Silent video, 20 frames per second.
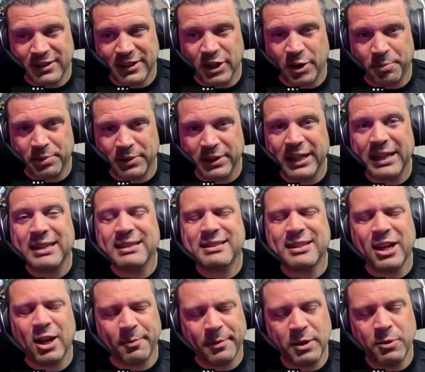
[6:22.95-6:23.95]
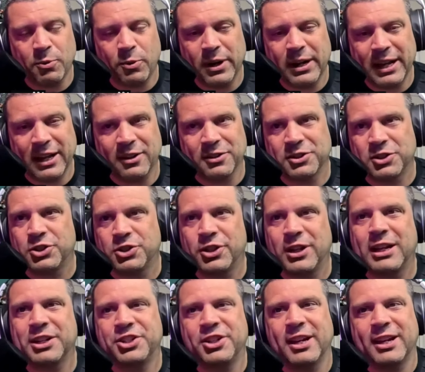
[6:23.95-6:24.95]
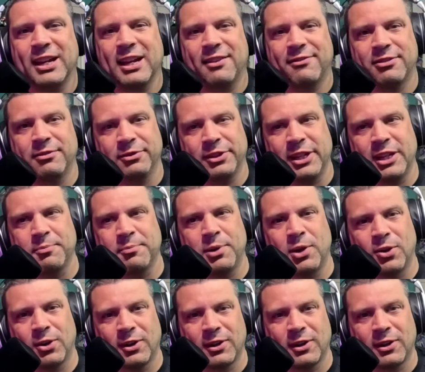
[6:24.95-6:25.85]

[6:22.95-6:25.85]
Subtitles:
Please tell me what else should I check out from Linkin Park.